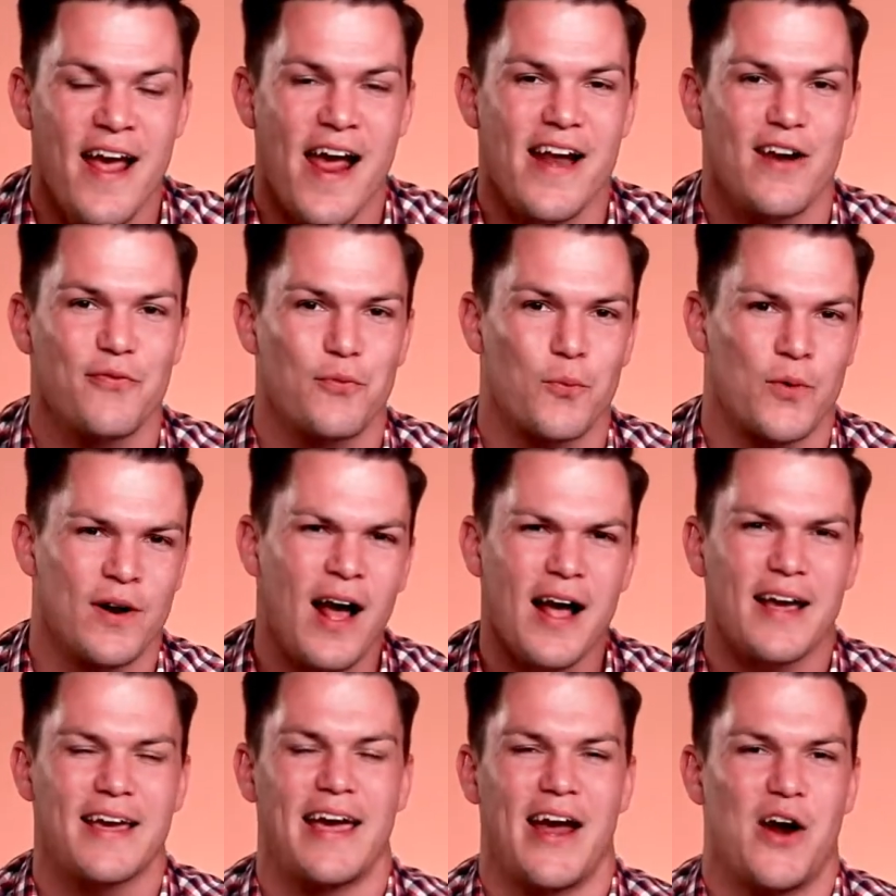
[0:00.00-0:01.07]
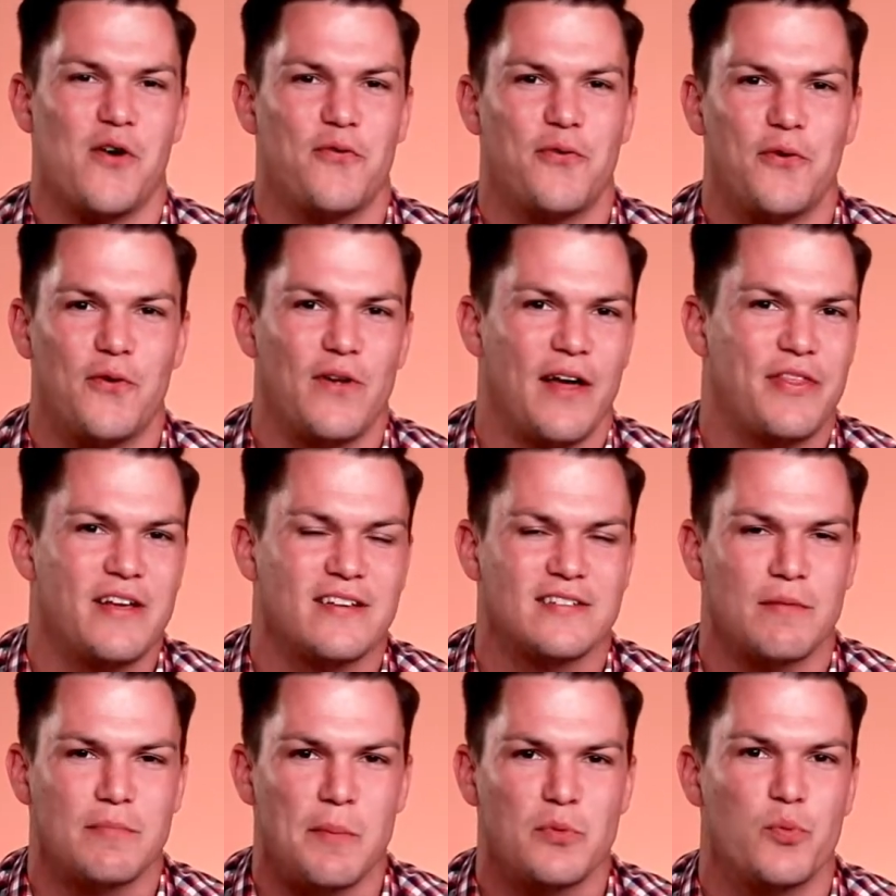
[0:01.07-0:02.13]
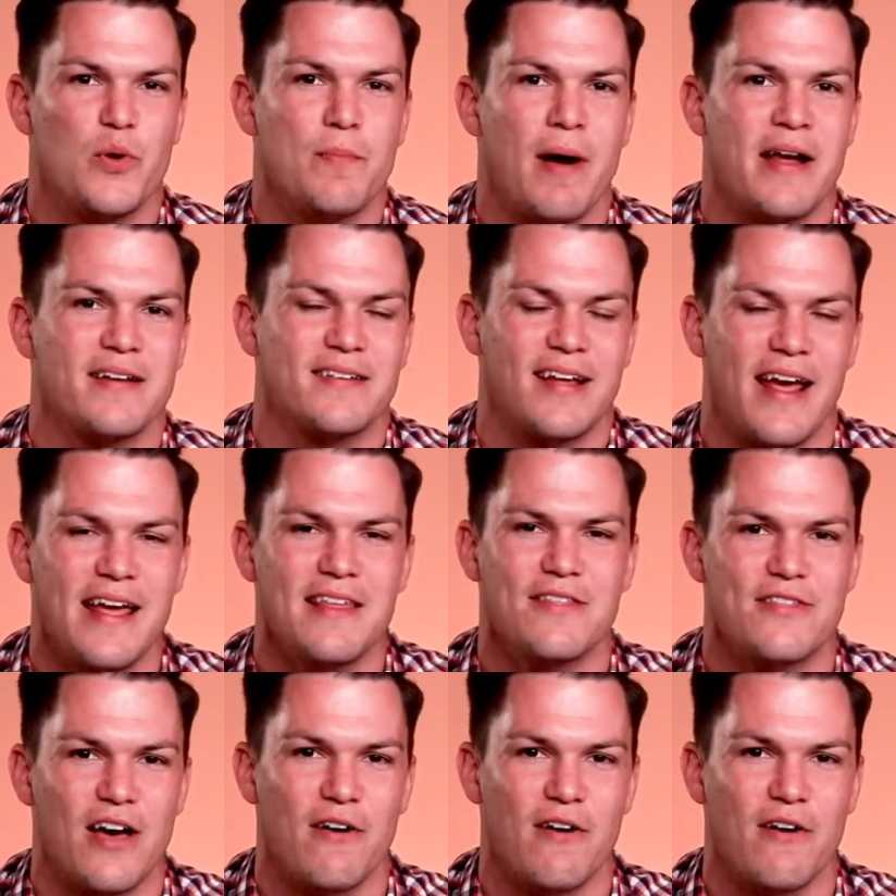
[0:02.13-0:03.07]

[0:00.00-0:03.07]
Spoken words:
And if we're not careful, I think sometimes we might take